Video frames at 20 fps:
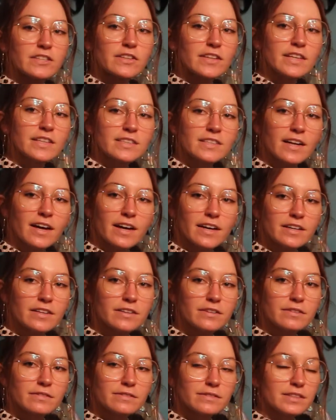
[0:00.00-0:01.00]
that's kind
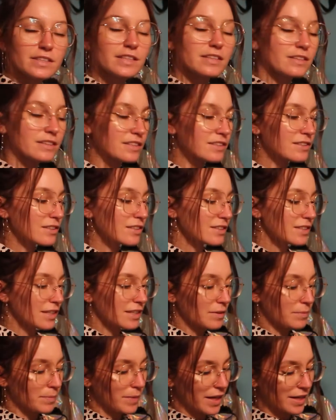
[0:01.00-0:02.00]
of, this looks like
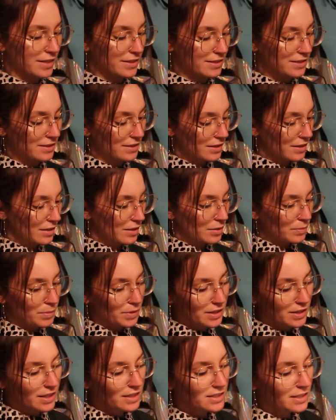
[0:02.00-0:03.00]
a mess,
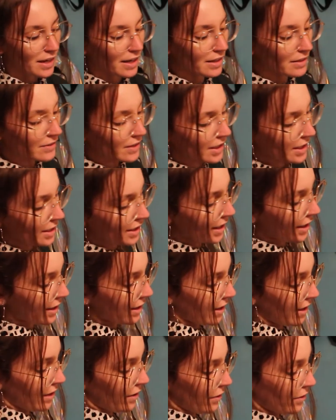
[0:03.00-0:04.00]
but that's kind of getting at
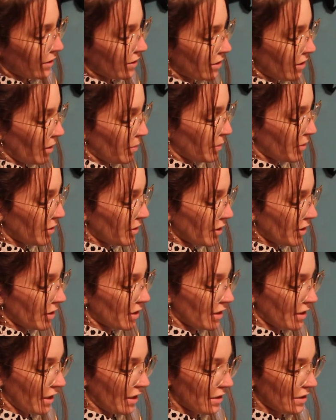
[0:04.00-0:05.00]
how the top will look.
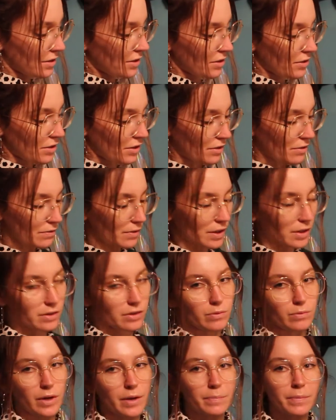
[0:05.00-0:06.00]
I don't know if like the
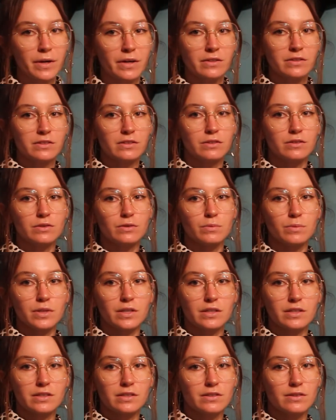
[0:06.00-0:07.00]
white balance
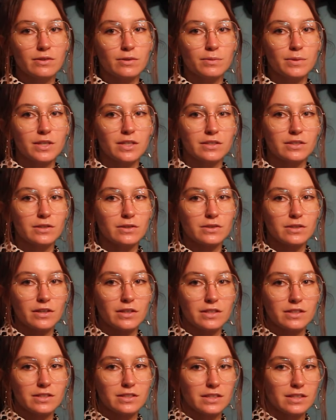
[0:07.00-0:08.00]
is a little weird, so it's hard
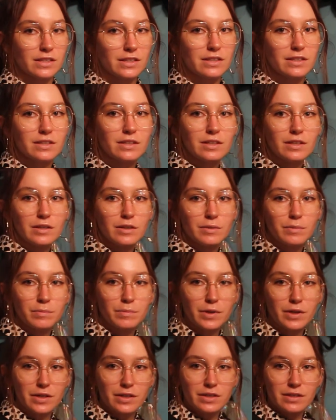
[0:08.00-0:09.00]
to see.
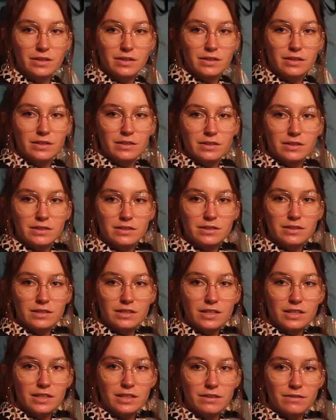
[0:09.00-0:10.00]
But
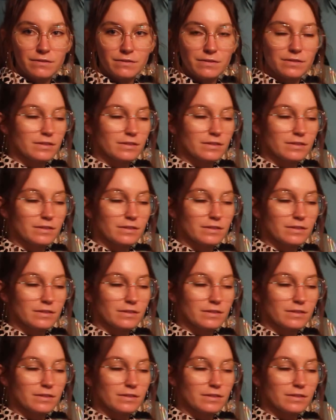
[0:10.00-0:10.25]
sleeve.